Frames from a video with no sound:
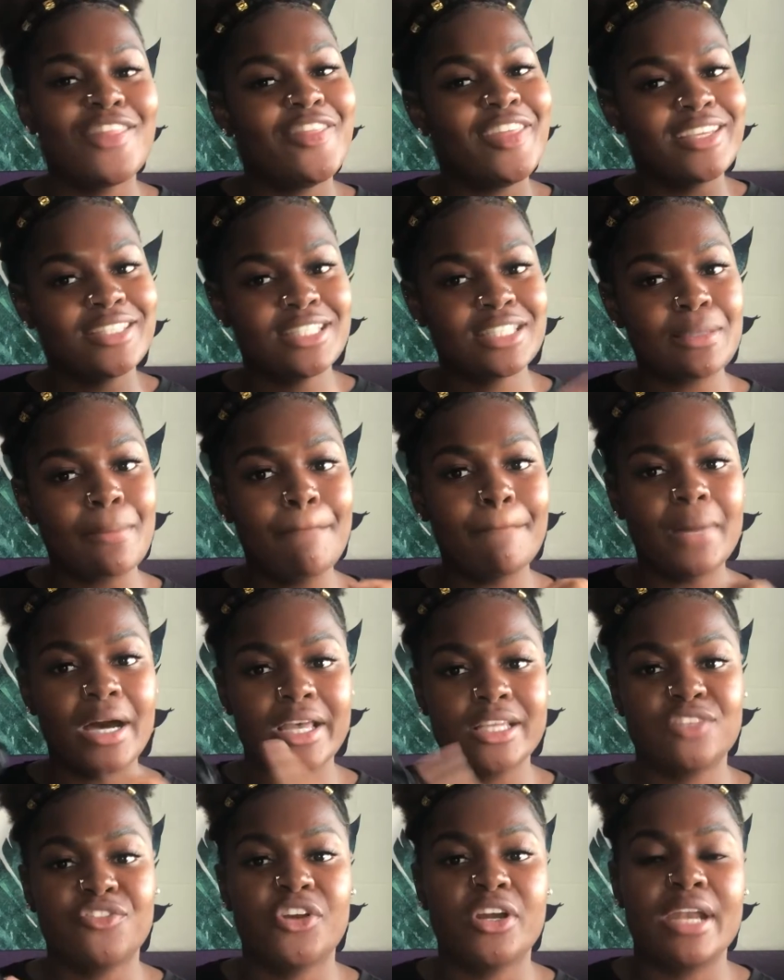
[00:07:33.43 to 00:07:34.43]
This is a
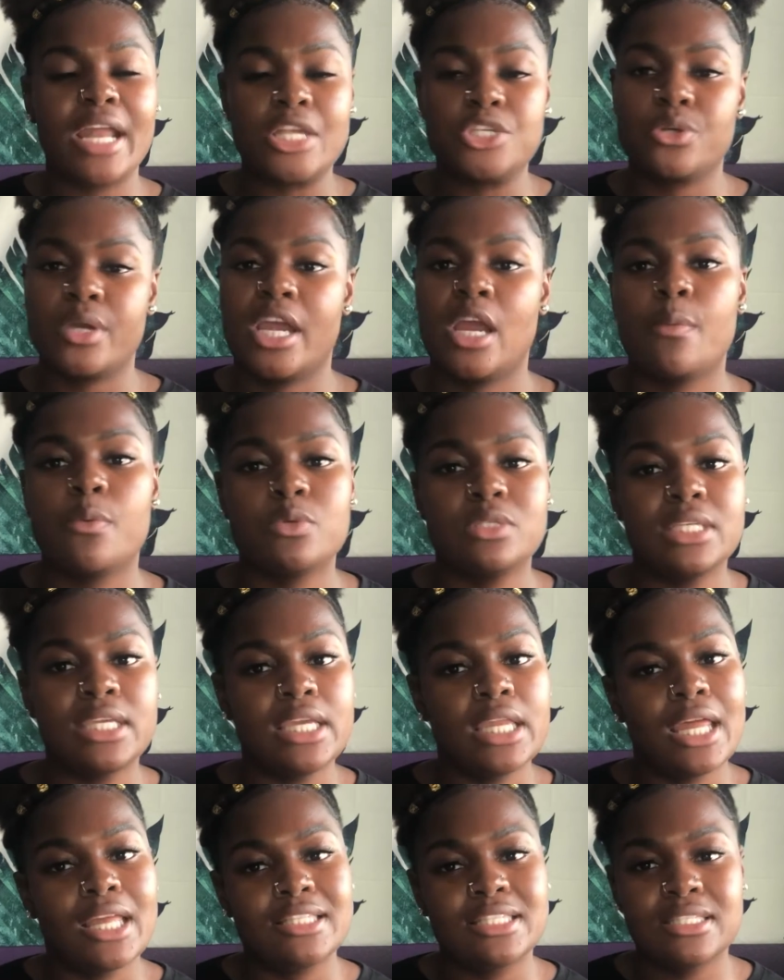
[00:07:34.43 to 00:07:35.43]
must for a natural hair
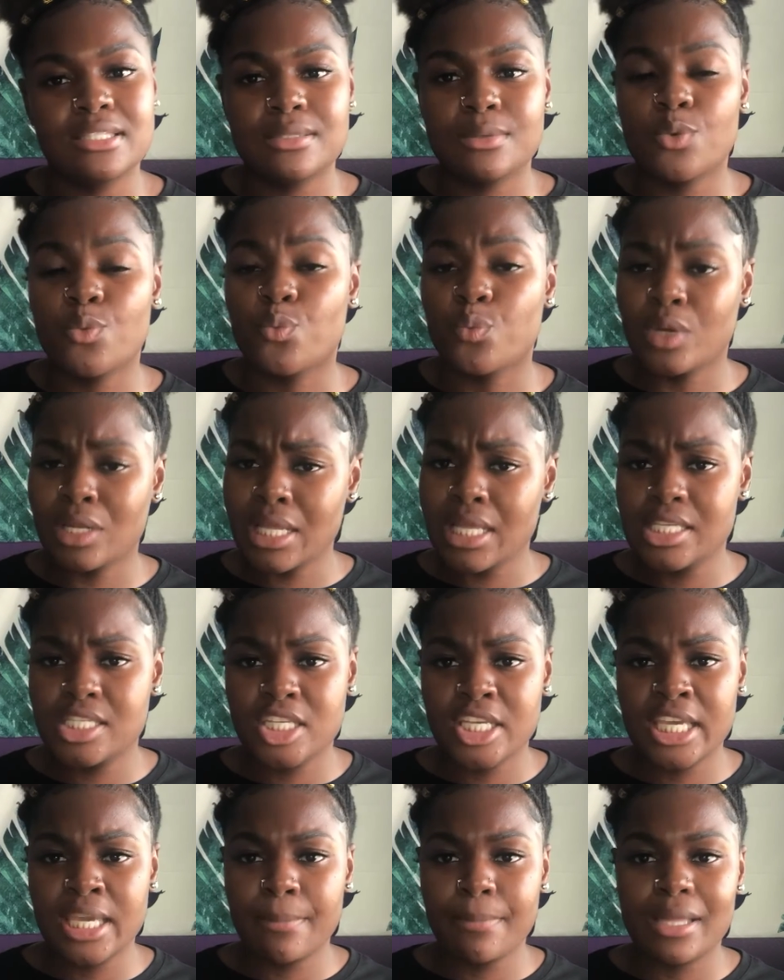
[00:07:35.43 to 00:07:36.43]
routine. It's really
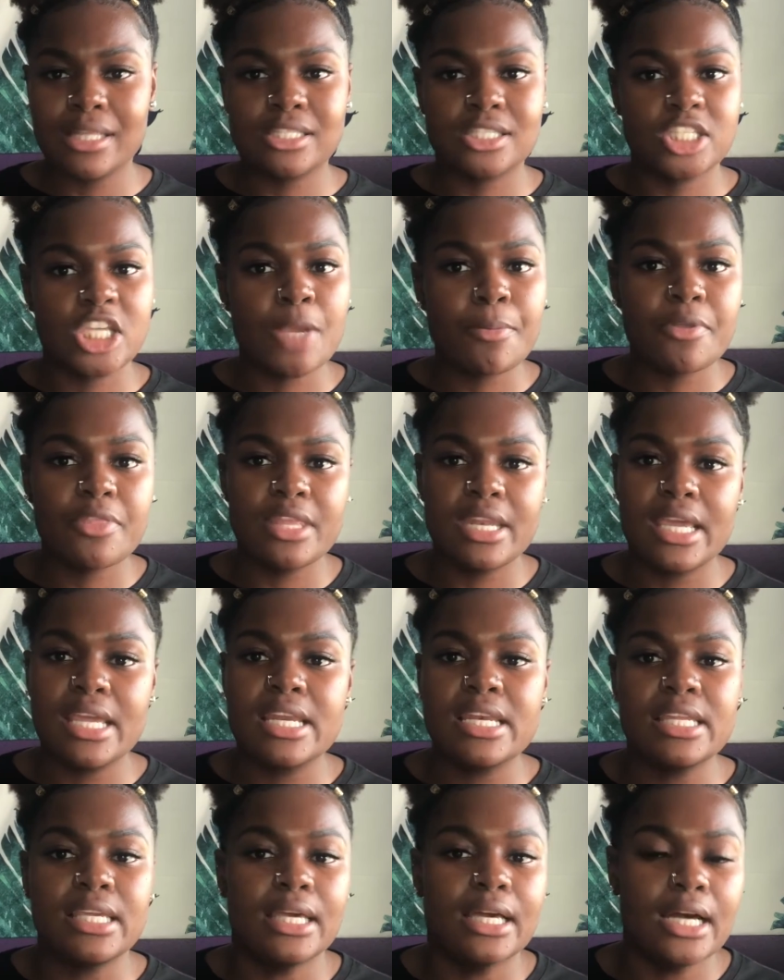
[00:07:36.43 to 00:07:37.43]
cheap. It's cheaper than
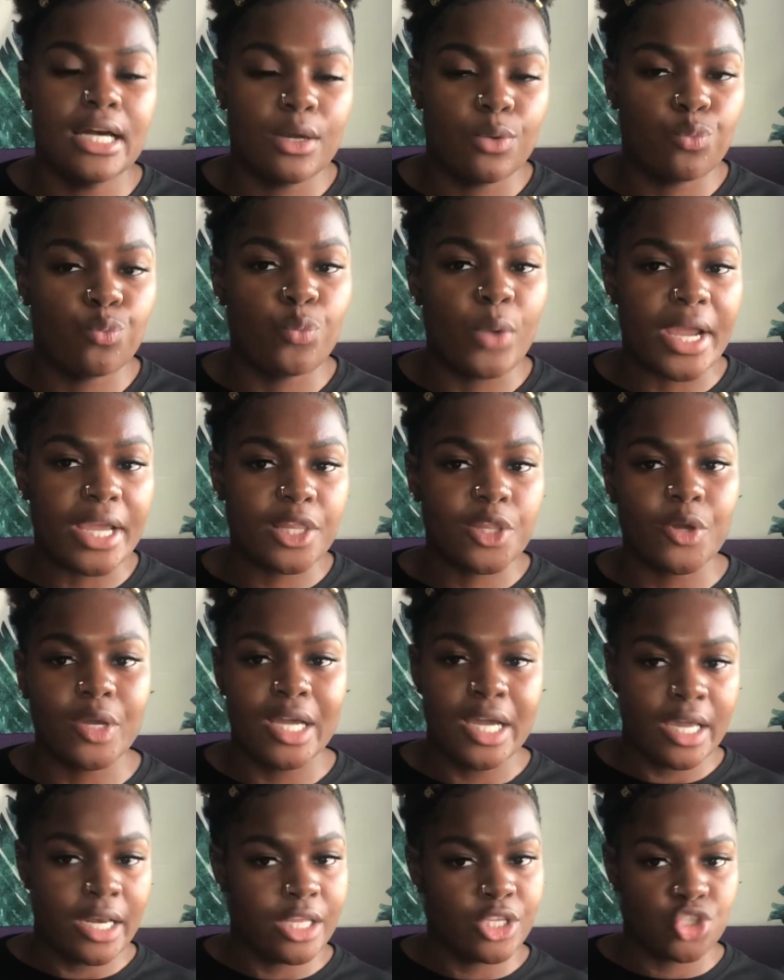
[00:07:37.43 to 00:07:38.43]
any regular
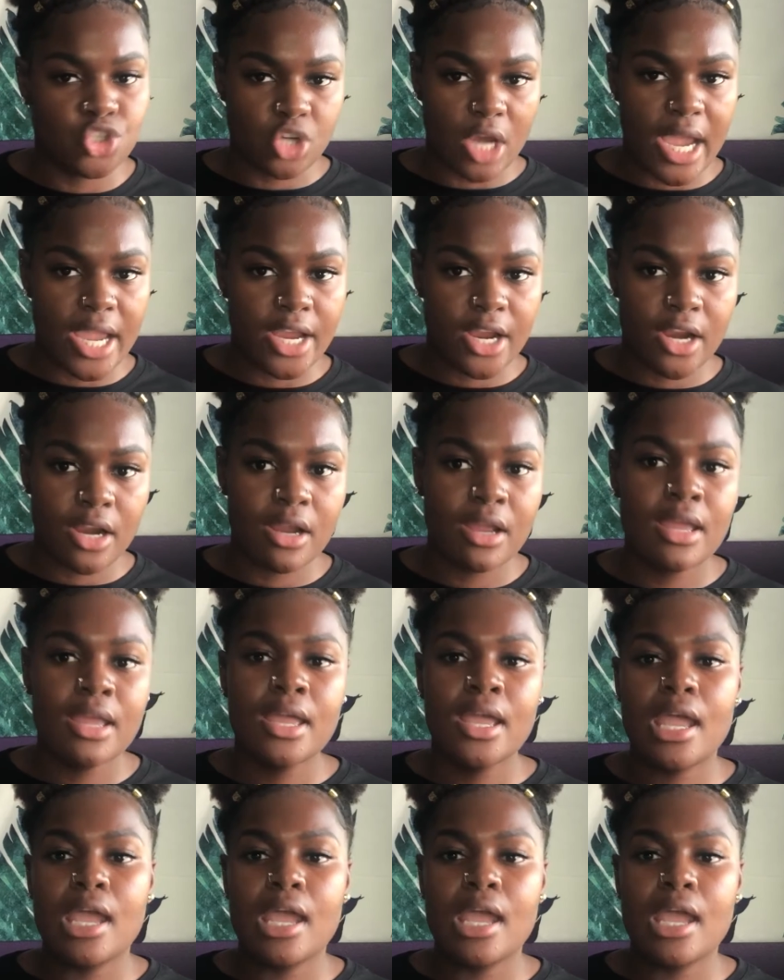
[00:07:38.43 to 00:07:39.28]
hooded dryer.